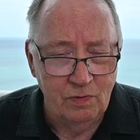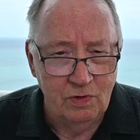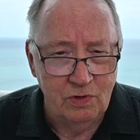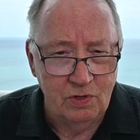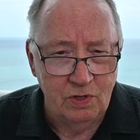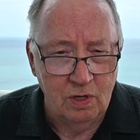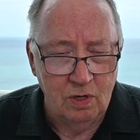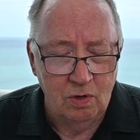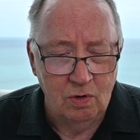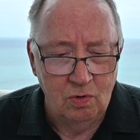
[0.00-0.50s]

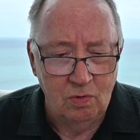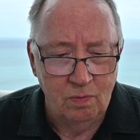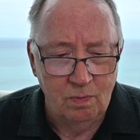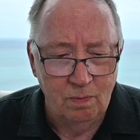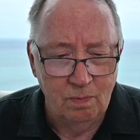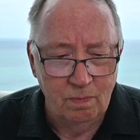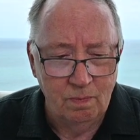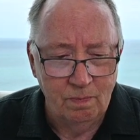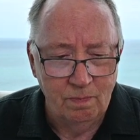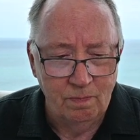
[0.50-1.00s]
So
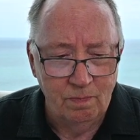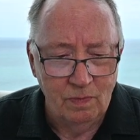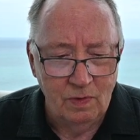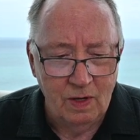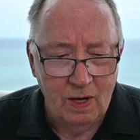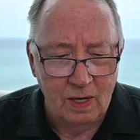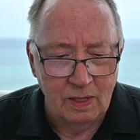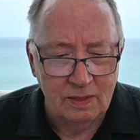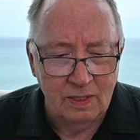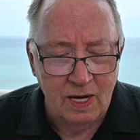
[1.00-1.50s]

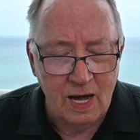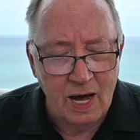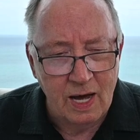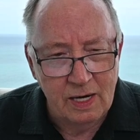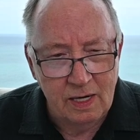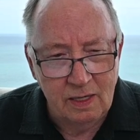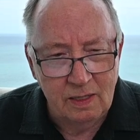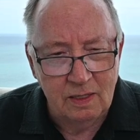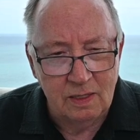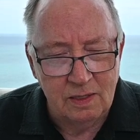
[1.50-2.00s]
I
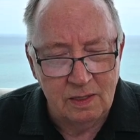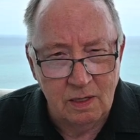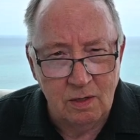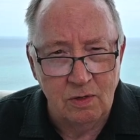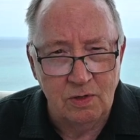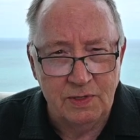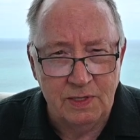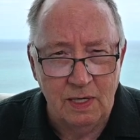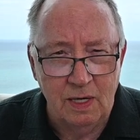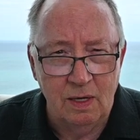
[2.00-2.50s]
kind of can
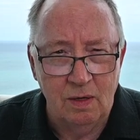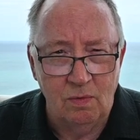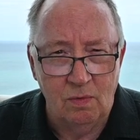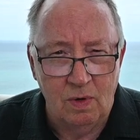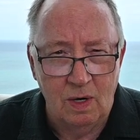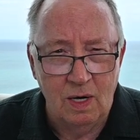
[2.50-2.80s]
understand